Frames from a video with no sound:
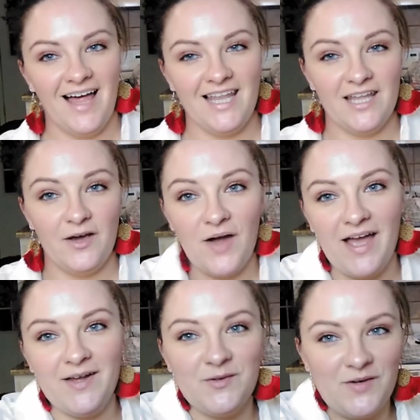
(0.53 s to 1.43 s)
Hello
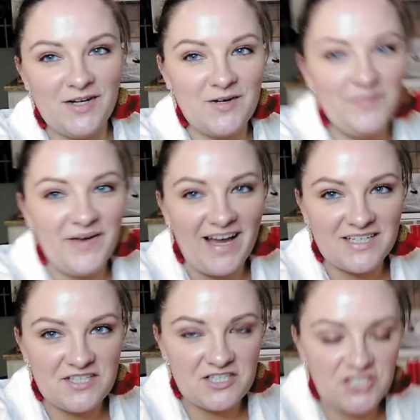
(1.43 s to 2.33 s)
and welcome
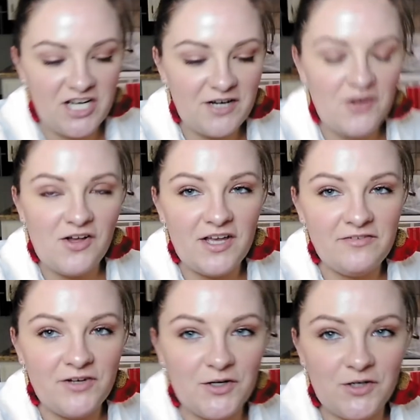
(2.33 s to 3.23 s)
back to the channel.
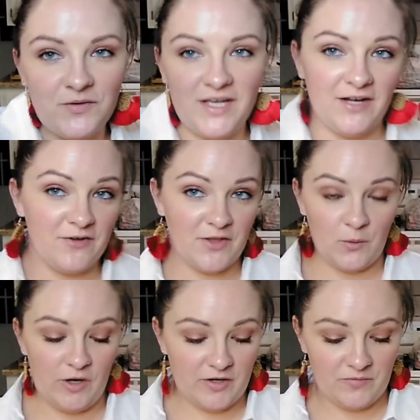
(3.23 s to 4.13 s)
If you're new here,
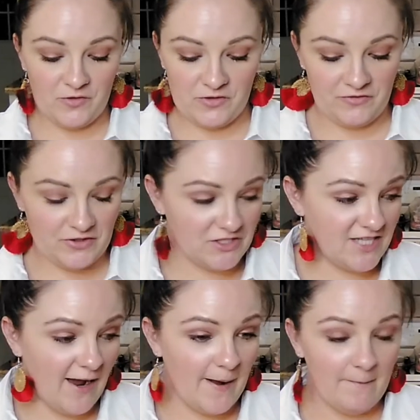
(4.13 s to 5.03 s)
then welcome for the first
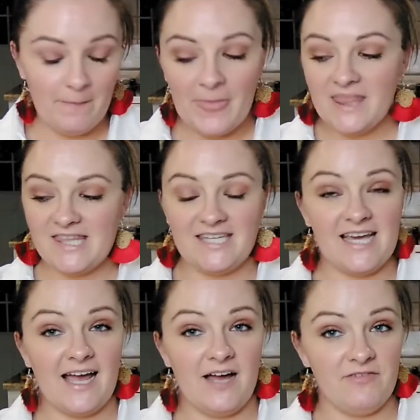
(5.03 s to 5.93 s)
time.
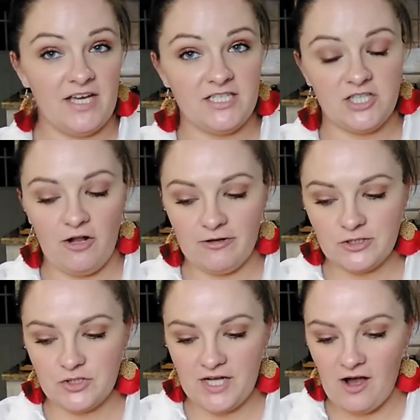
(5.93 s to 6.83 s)
Today I have a Dollar
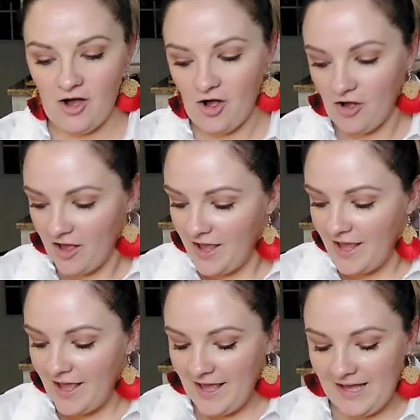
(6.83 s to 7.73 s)
Tree haul.
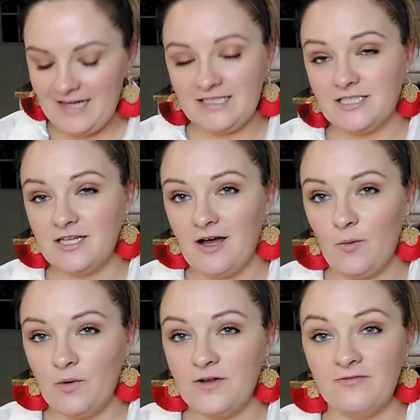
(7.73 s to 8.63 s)
It's
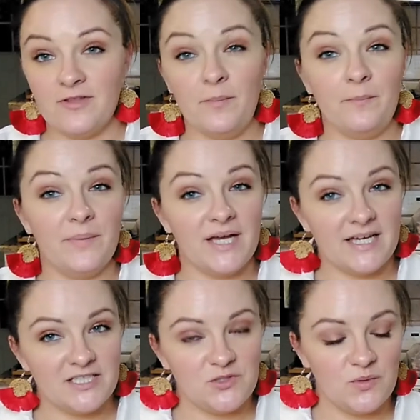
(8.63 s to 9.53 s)
not one of the
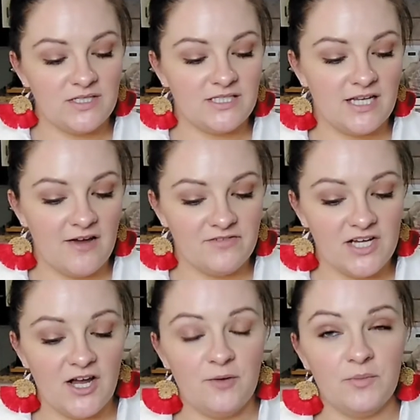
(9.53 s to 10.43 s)
biggest ones that I've
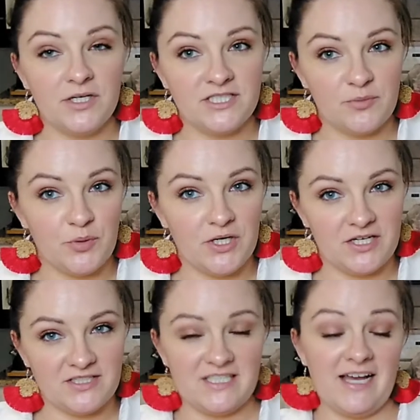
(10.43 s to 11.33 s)
done, but it's a pretty
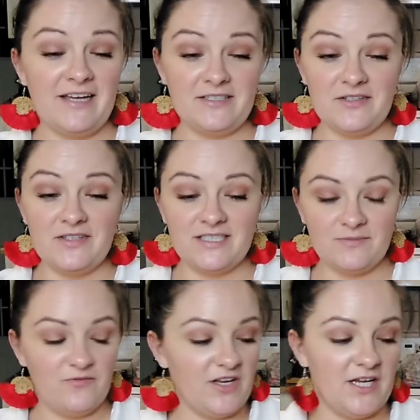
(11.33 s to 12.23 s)
good size. So
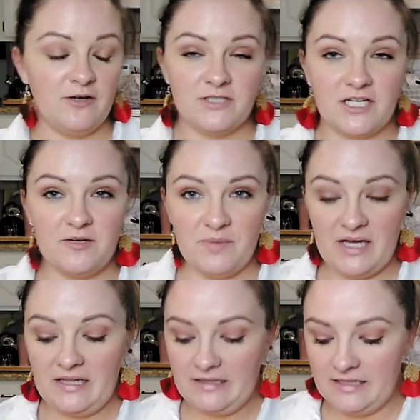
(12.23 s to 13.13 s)
this video is going to
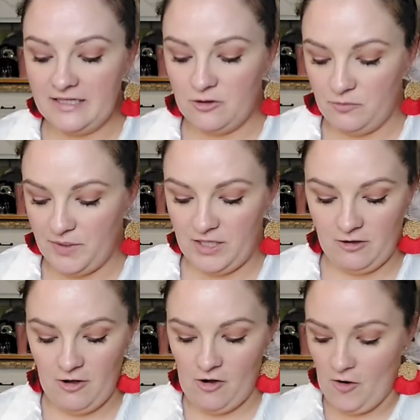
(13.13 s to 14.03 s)
be a little bit
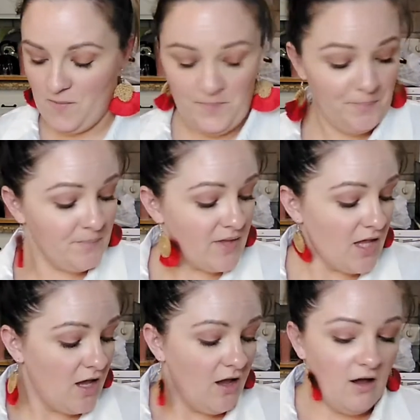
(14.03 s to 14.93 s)
long.
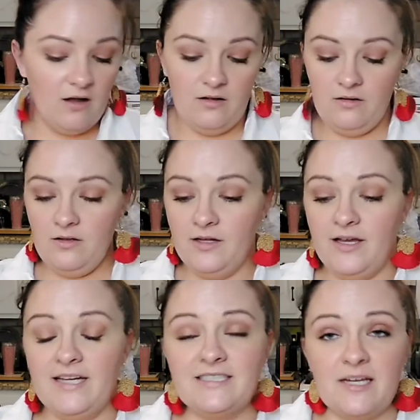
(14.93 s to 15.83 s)

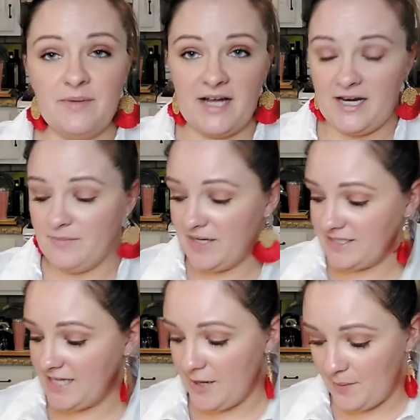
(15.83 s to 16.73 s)
it's going to be kind of
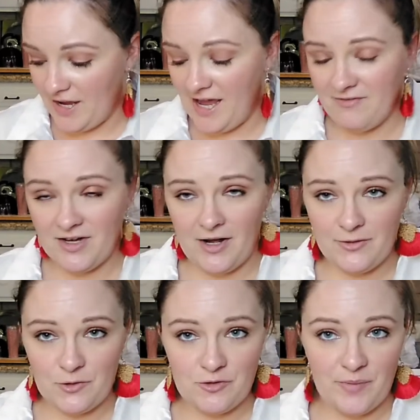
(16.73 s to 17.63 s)
mixed up. I haven't
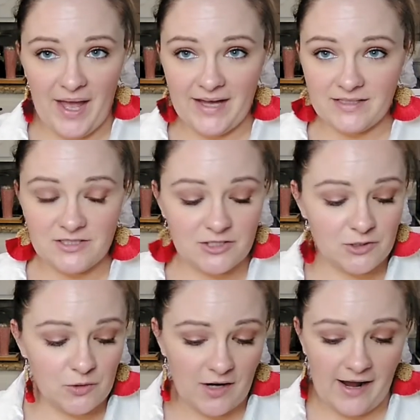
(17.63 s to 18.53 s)
gone through the bags to
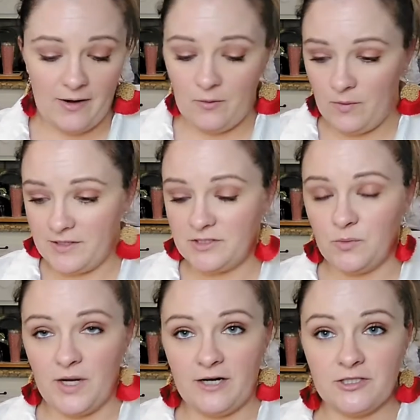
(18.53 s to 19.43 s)
sort out what is
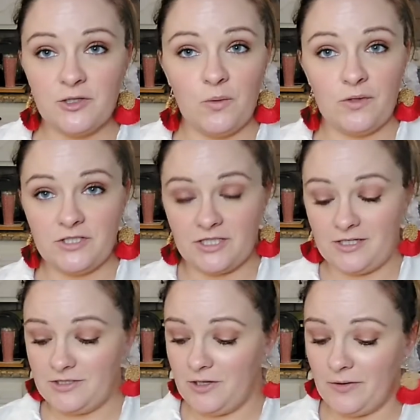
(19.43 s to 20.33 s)
where, so we're just
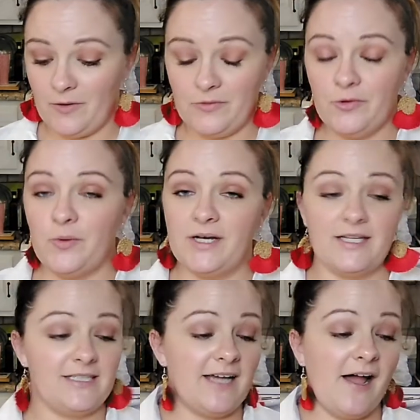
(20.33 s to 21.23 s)
going to start going through one
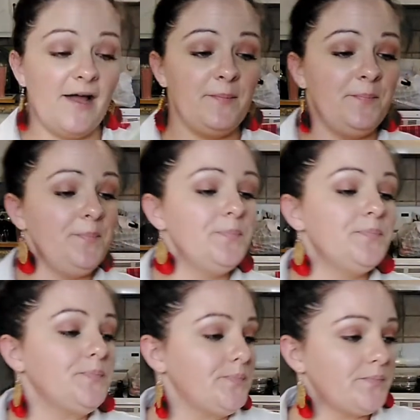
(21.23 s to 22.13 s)
at a time.
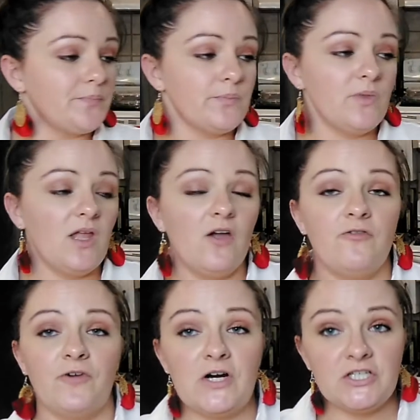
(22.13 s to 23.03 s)

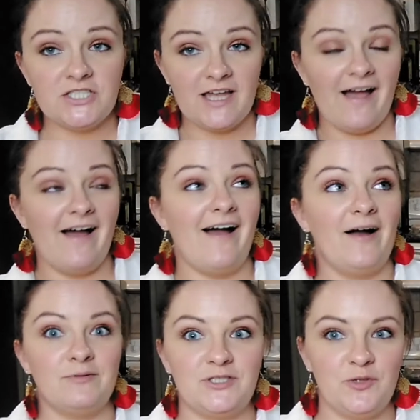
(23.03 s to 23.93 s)
First, uh,
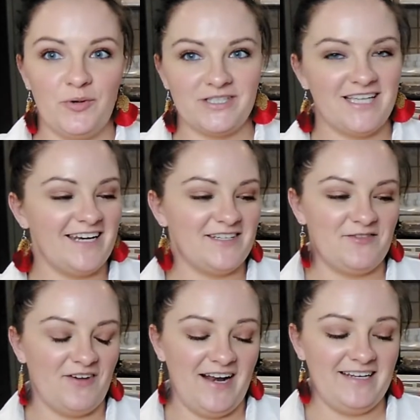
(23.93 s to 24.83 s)
I was super excited to
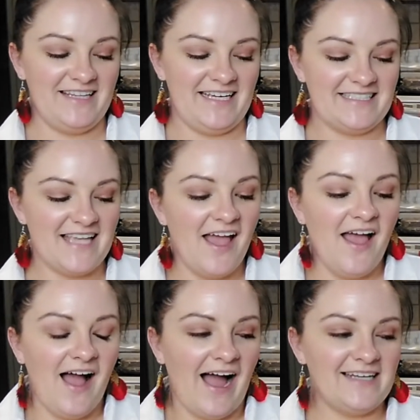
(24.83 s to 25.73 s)
find these
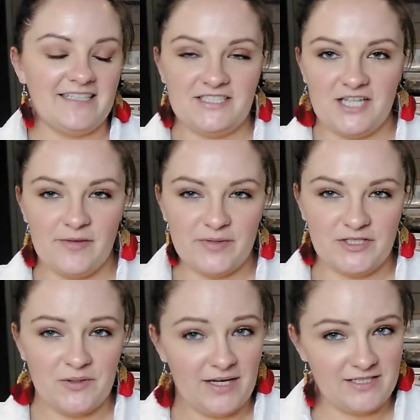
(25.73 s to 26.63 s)
I did stop
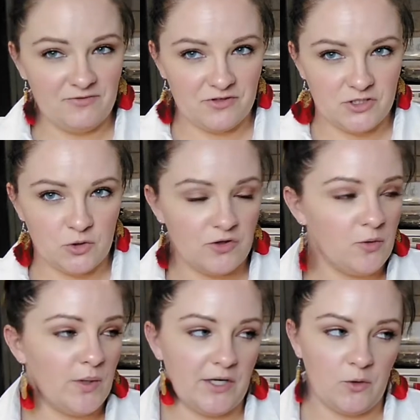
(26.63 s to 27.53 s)
into a different store
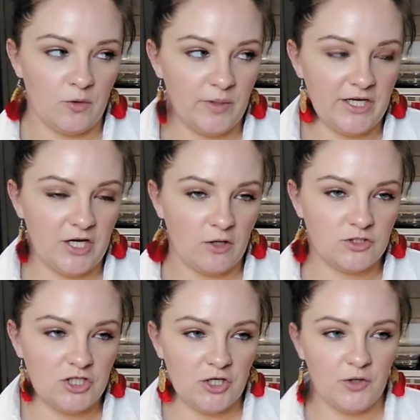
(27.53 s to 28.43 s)
than what I normally go
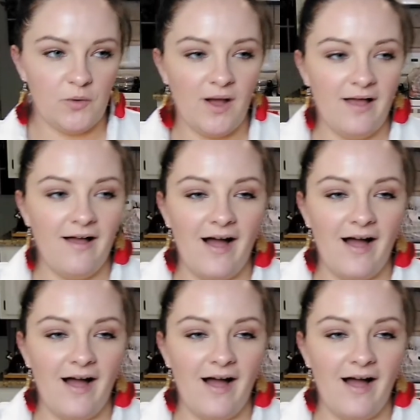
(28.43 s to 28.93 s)
to.